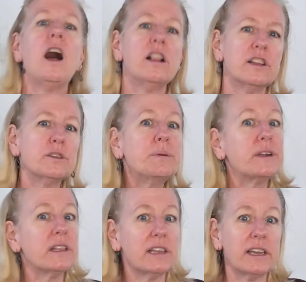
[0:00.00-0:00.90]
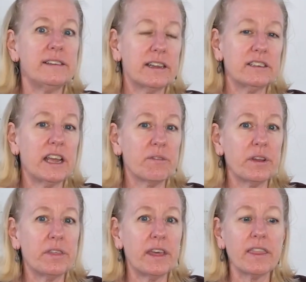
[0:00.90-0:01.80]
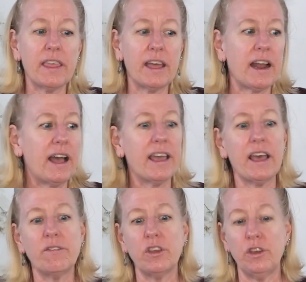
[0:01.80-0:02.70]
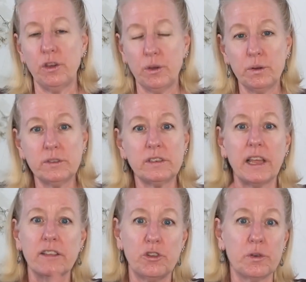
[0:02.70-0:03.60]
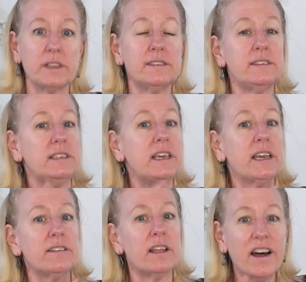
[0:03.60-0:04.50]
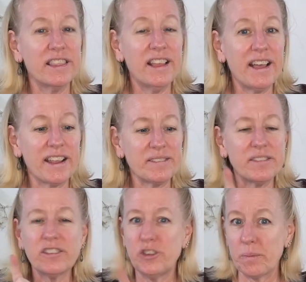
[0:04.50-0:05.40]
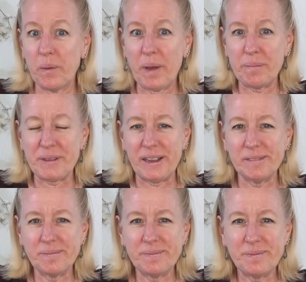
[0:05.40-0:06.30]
I'll also put a link down to everything that I have used so you can see it online to my website.